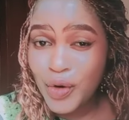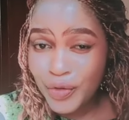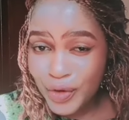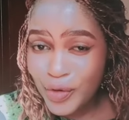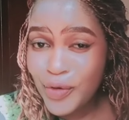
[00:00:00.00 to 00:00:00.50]

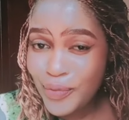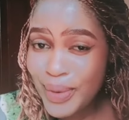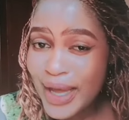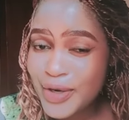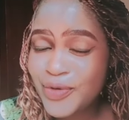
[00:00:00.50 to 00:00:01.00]
the whole
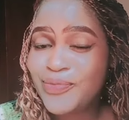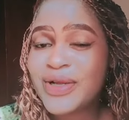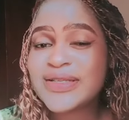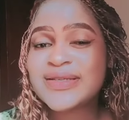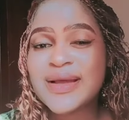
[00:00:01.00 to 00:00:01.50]
bottle
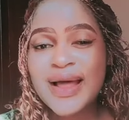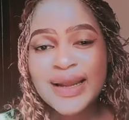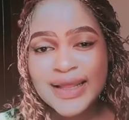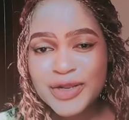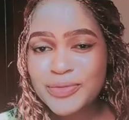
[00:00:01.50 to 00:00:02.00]
but a
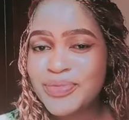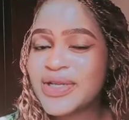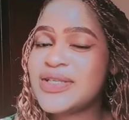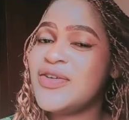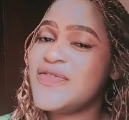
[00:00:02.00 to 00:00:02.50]
little
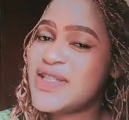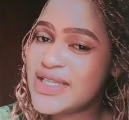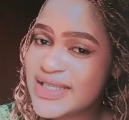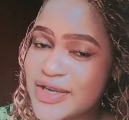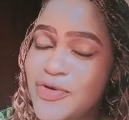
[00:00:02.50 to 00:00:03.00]
bit of the
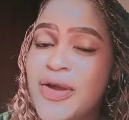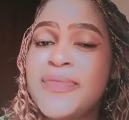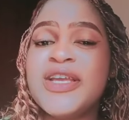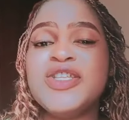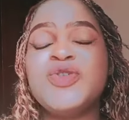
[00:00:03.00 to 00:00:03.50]

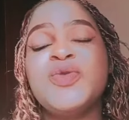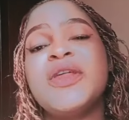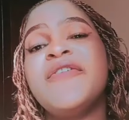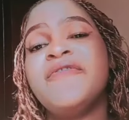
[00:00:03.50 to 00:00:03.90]
serum into the